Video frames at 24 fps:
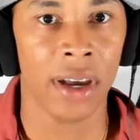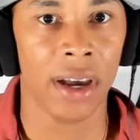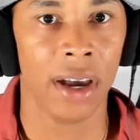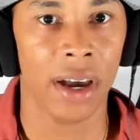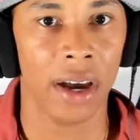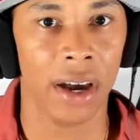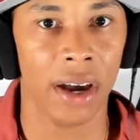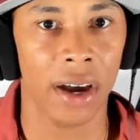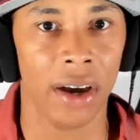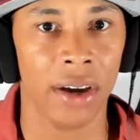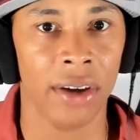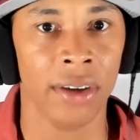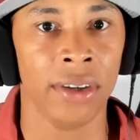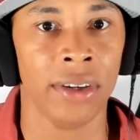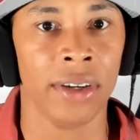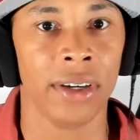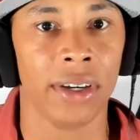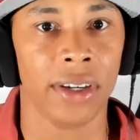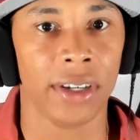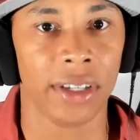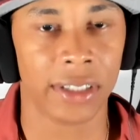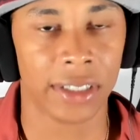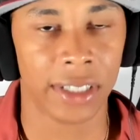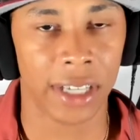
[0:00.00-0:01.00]
Uh,
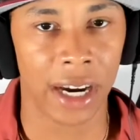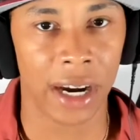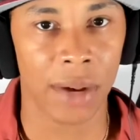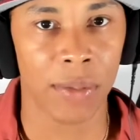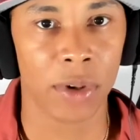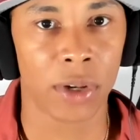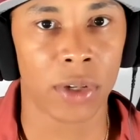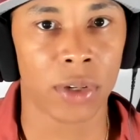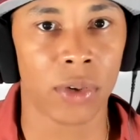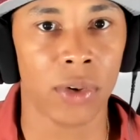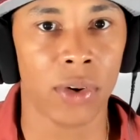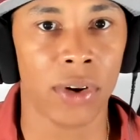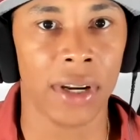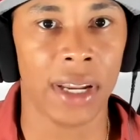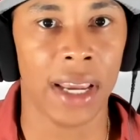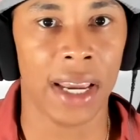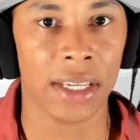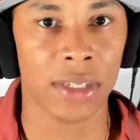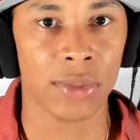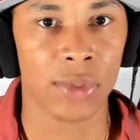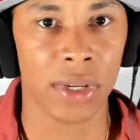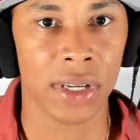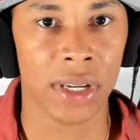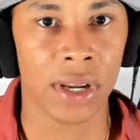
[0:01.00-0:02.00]
Terry McLaurin,
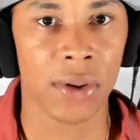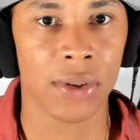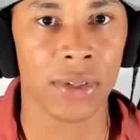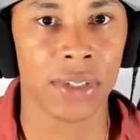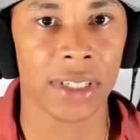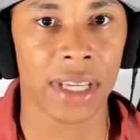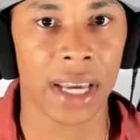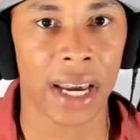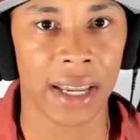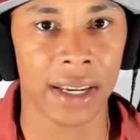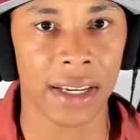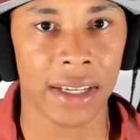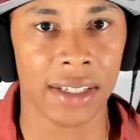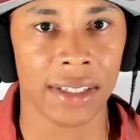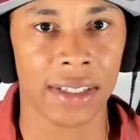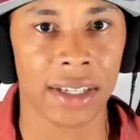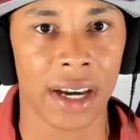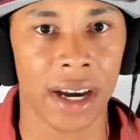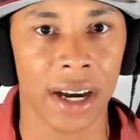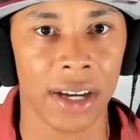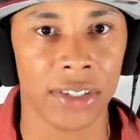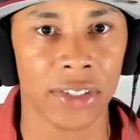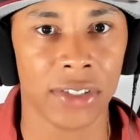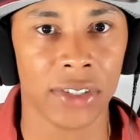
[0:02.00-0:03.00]
as we know, signed his
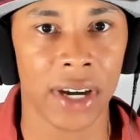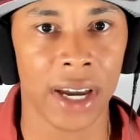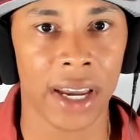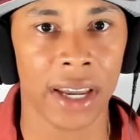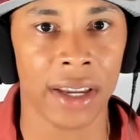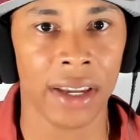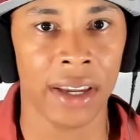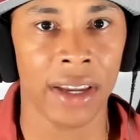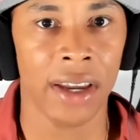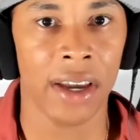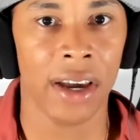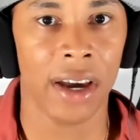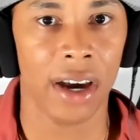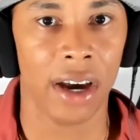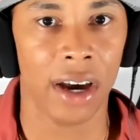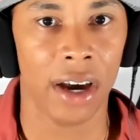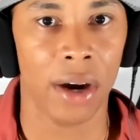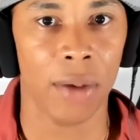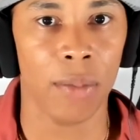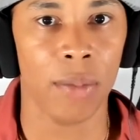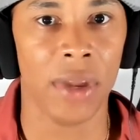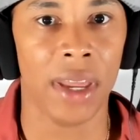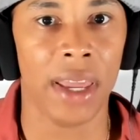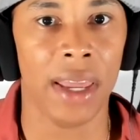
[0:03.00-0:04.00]
contract
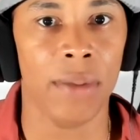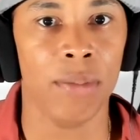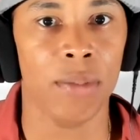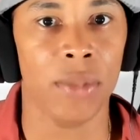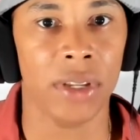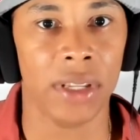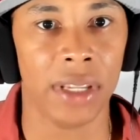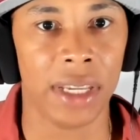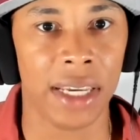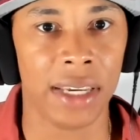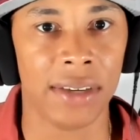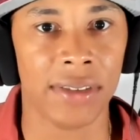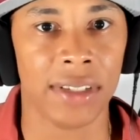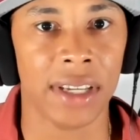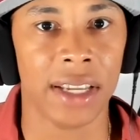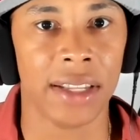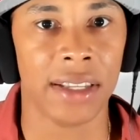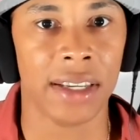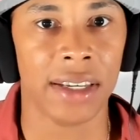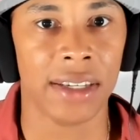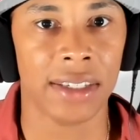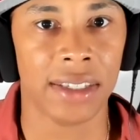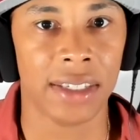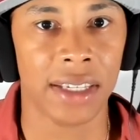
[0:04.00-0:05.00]
um, and believes that
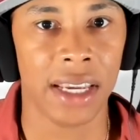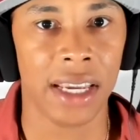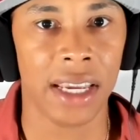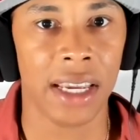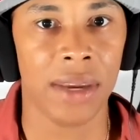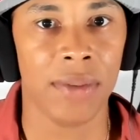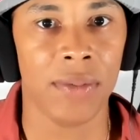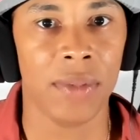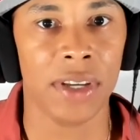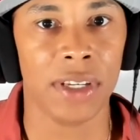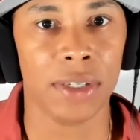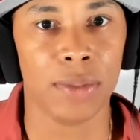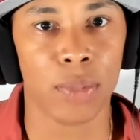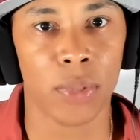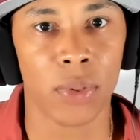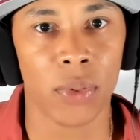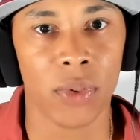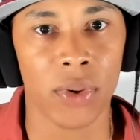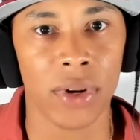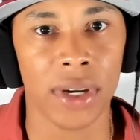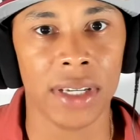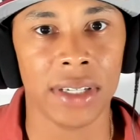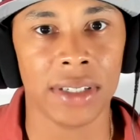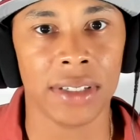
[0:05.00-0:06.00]
this team is
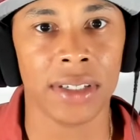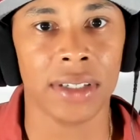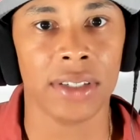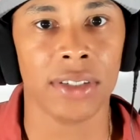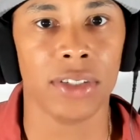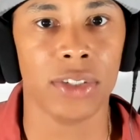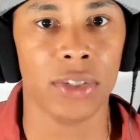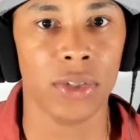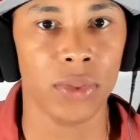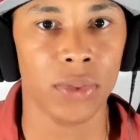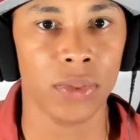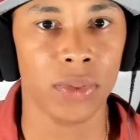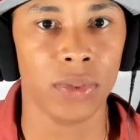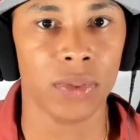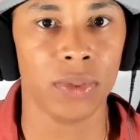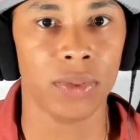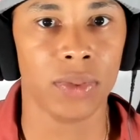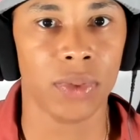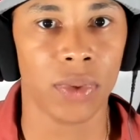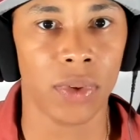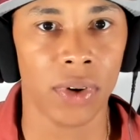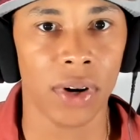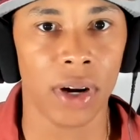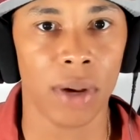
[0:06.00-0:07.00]
poised to
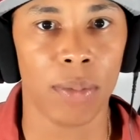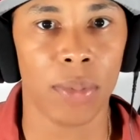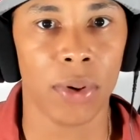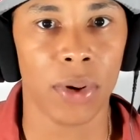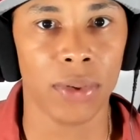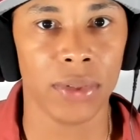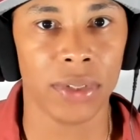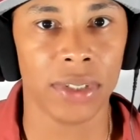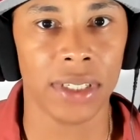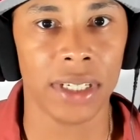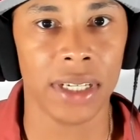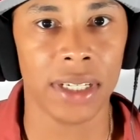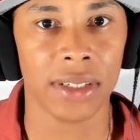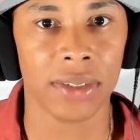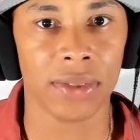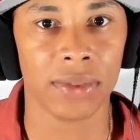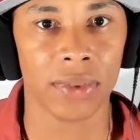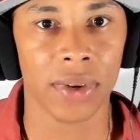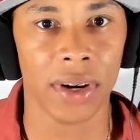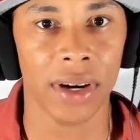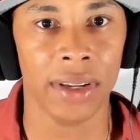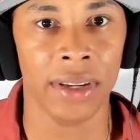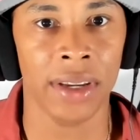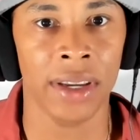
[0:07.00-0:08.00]
for a postseason
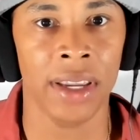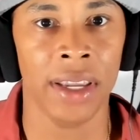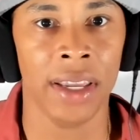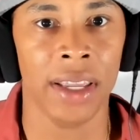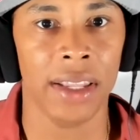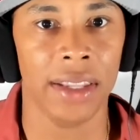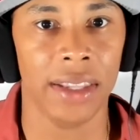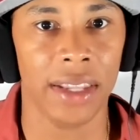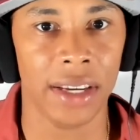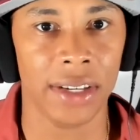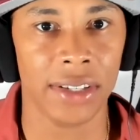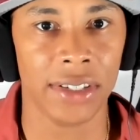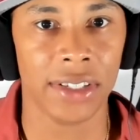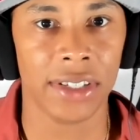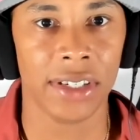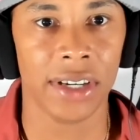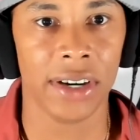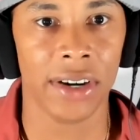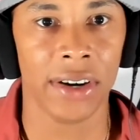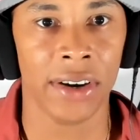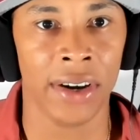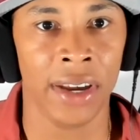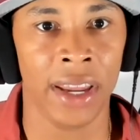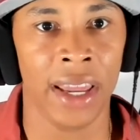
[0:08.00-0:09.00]
run this
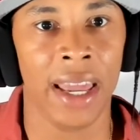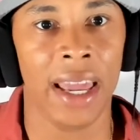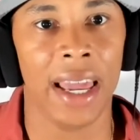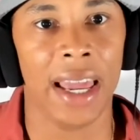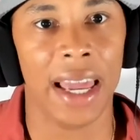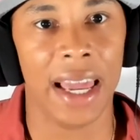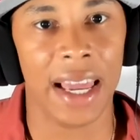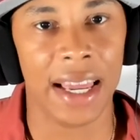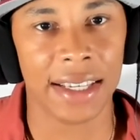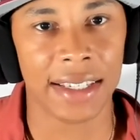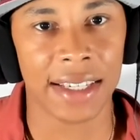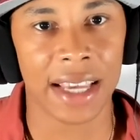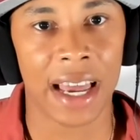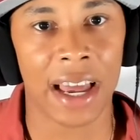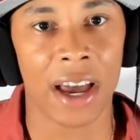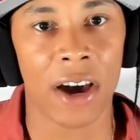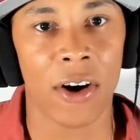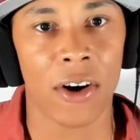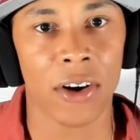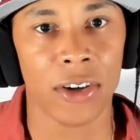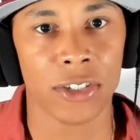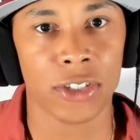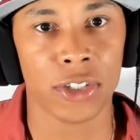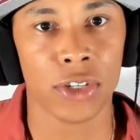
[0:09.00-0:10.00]
year as I
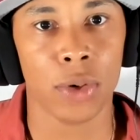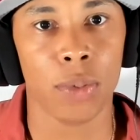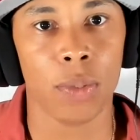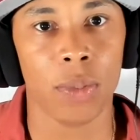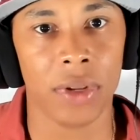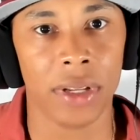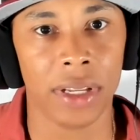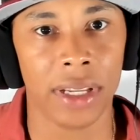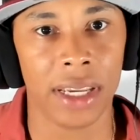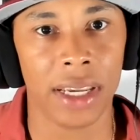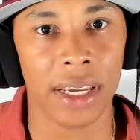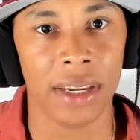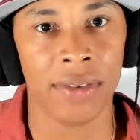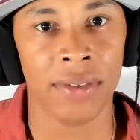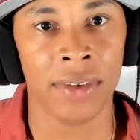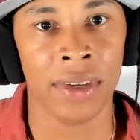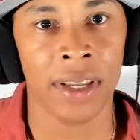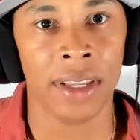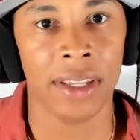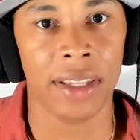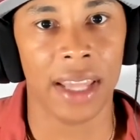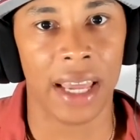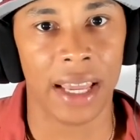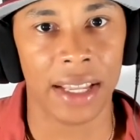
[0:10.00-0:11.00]
also believe
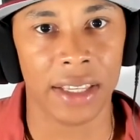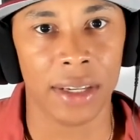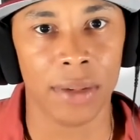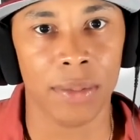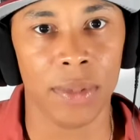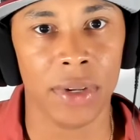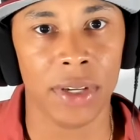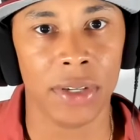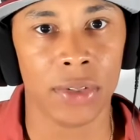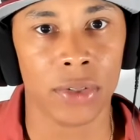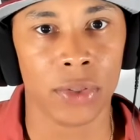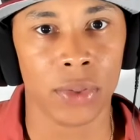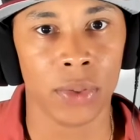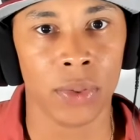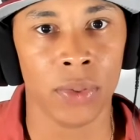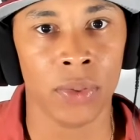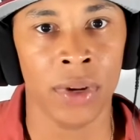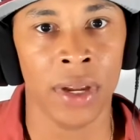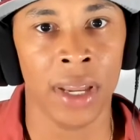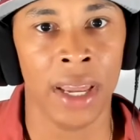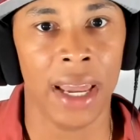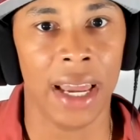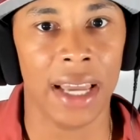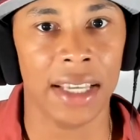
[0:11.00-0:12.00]
that to be true,
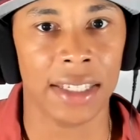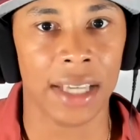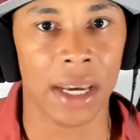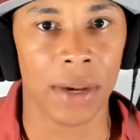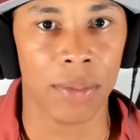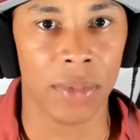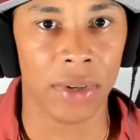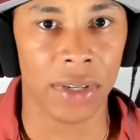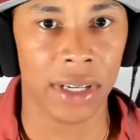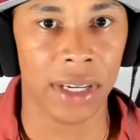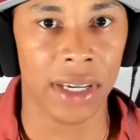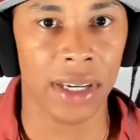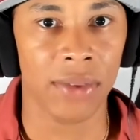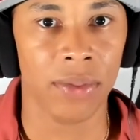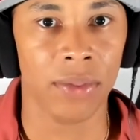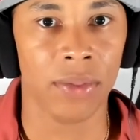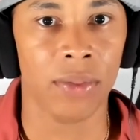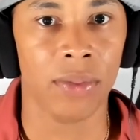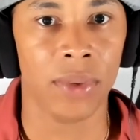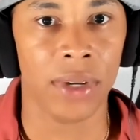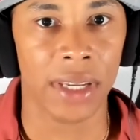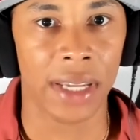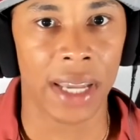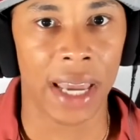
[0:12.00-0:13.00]
as I believe
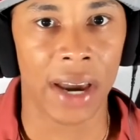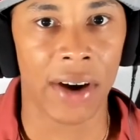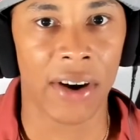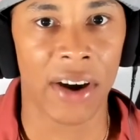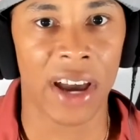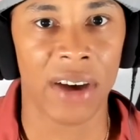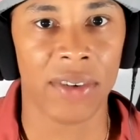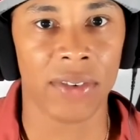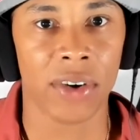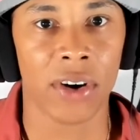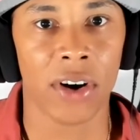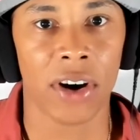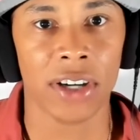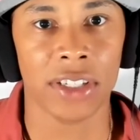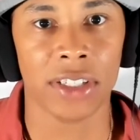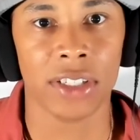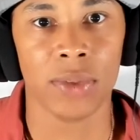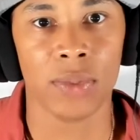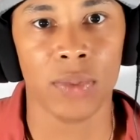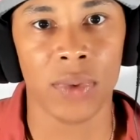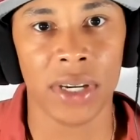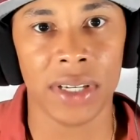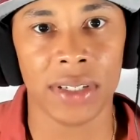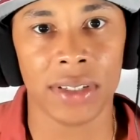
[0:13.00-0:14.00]
we now have
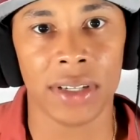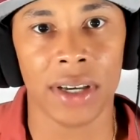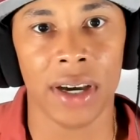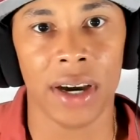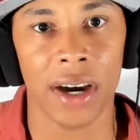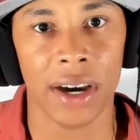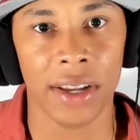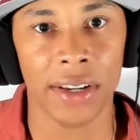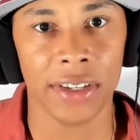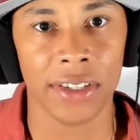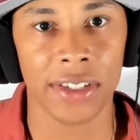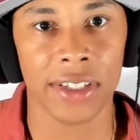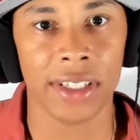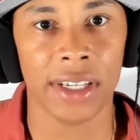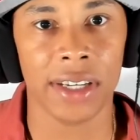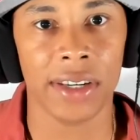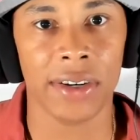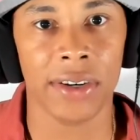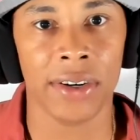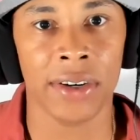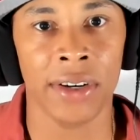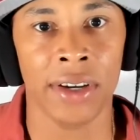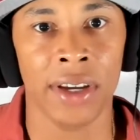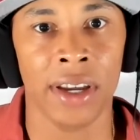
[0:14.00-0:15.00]
Carson Wentz under
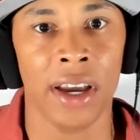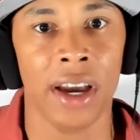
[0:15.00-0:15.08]
center.